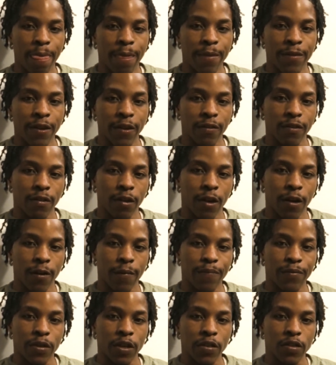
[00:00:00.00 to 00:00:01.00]

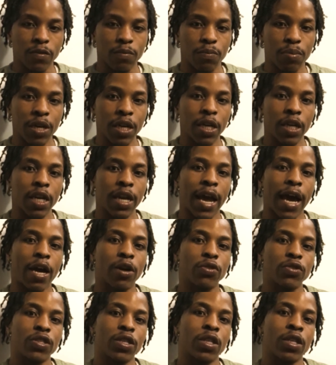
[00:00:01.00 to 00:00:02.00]
just being in the
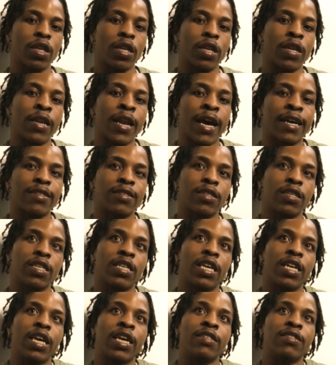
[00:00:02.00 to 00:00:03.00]
house, and not to
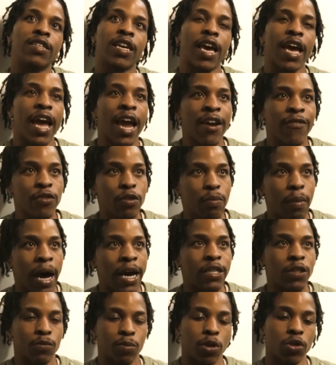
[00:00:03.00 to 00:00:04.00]
get into
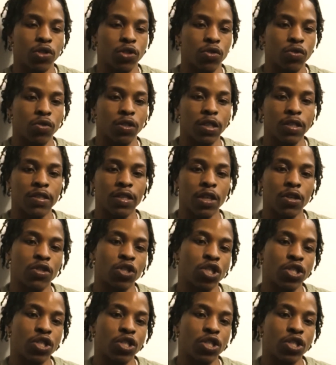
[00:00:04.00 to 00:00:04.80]
everybody's personal details.